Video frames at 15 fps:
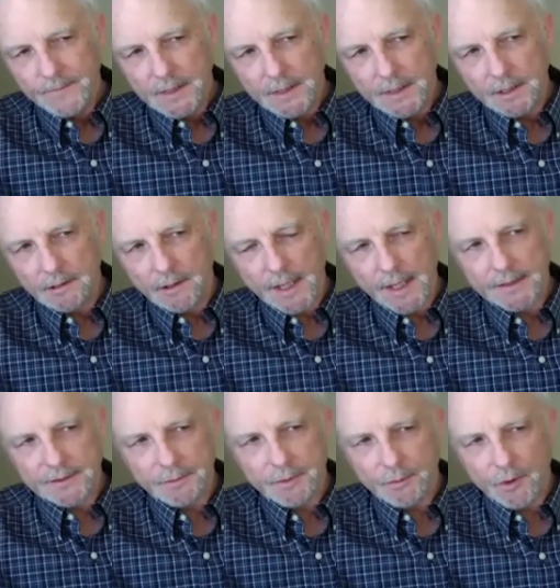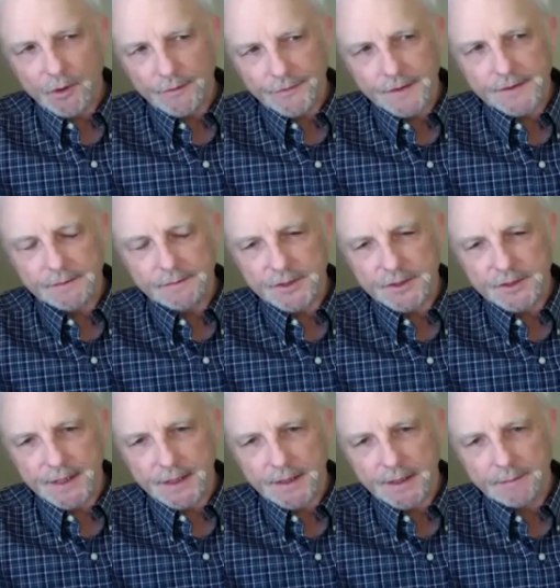anthropomorphism has
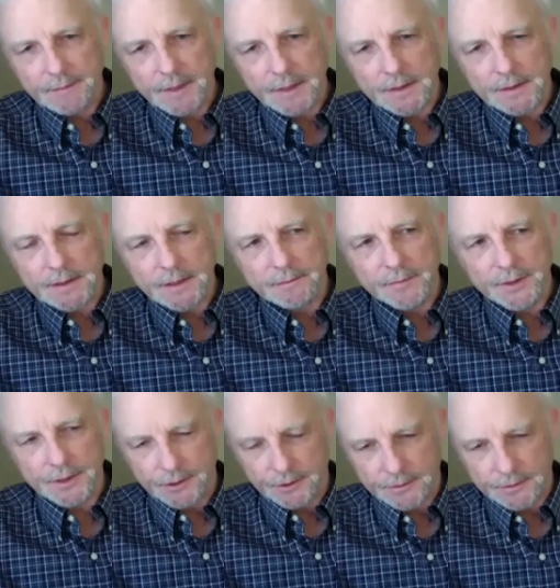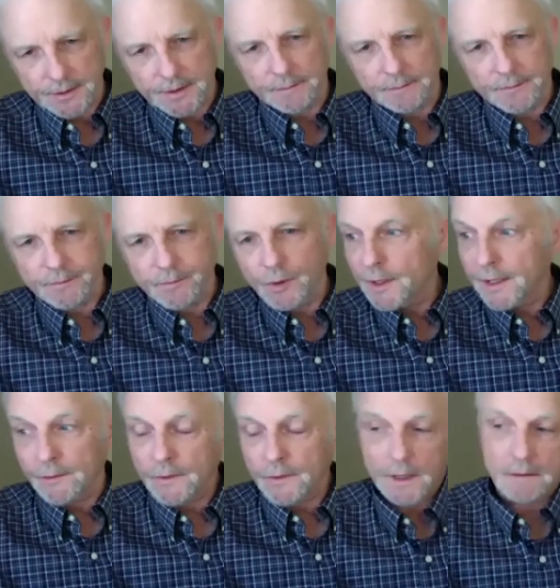become a taboo to the
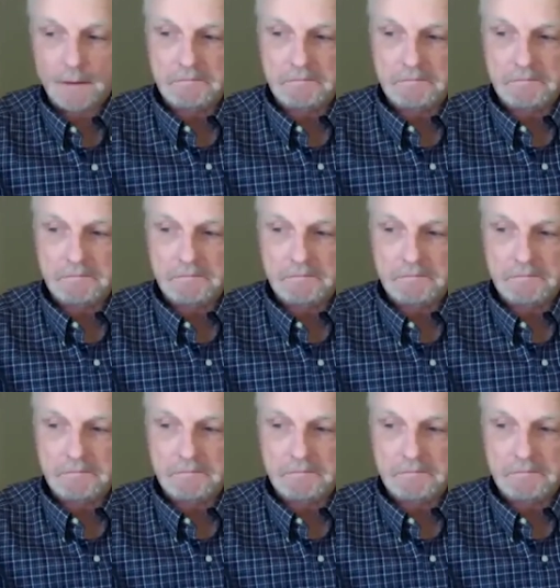point where